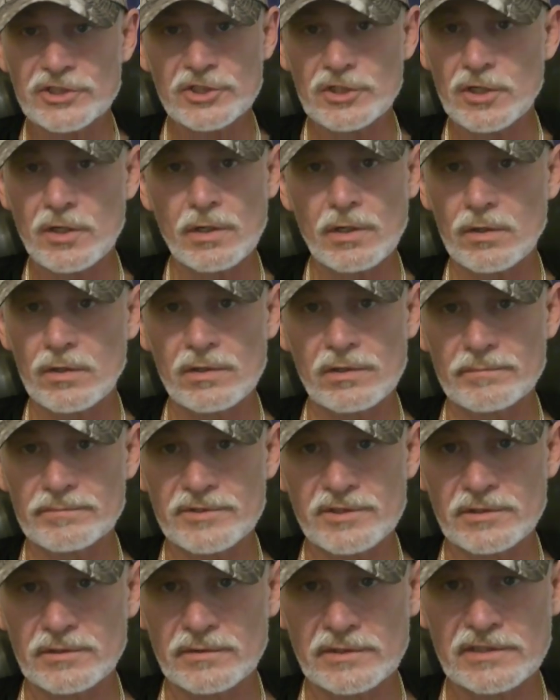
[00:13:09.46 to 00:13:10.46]
it all on them
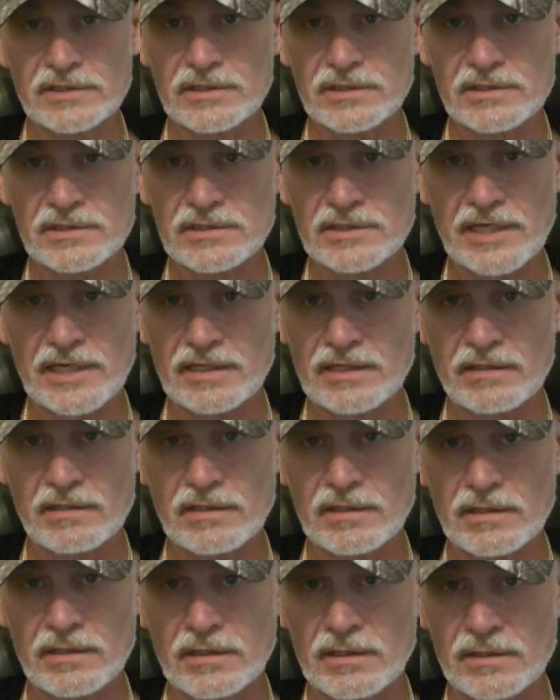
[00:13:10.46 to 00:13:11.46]
too. It's like
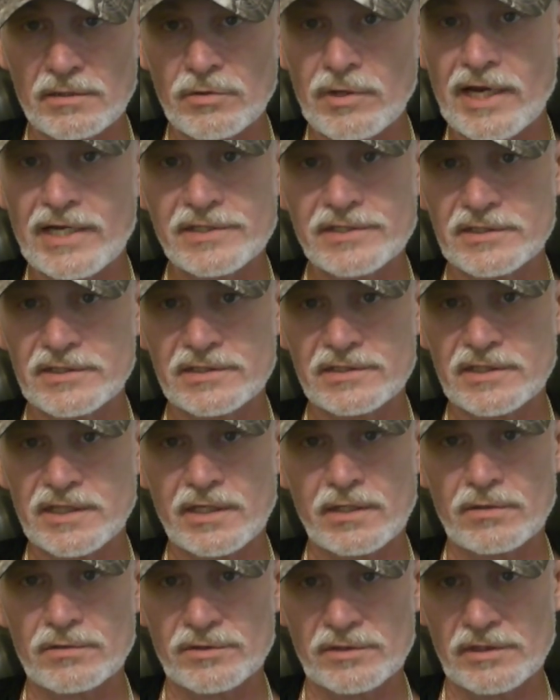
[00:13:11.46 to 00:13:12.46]
a crazy as
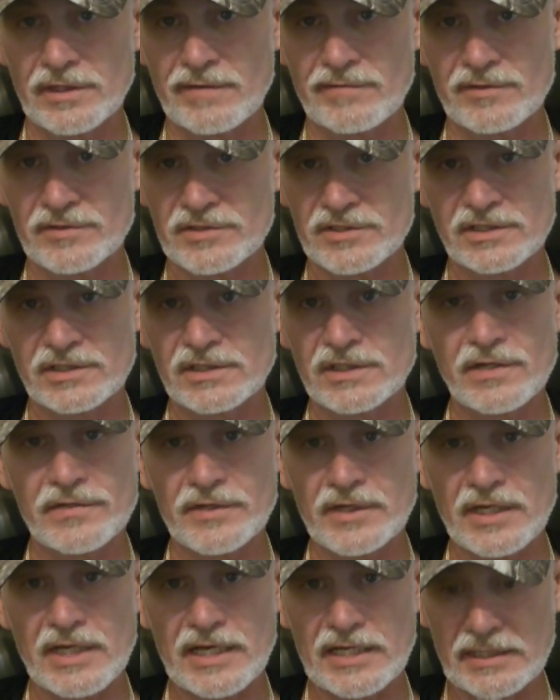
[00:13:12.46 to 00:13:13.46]
hell. You never seen
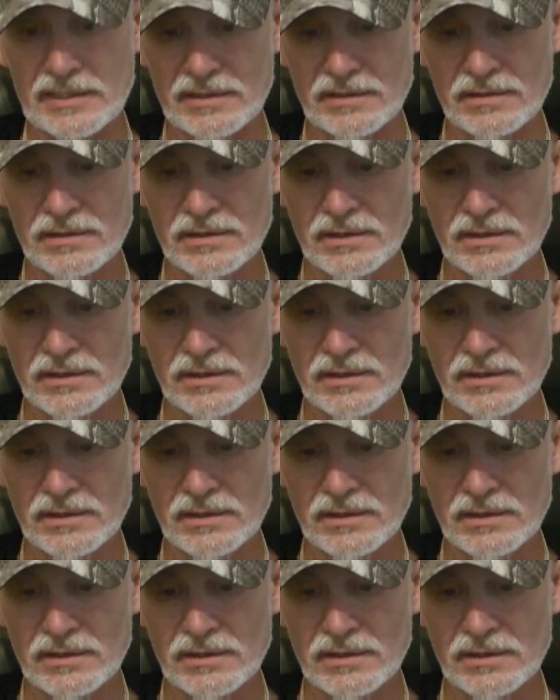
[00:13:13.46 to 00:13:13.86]
nothing like it.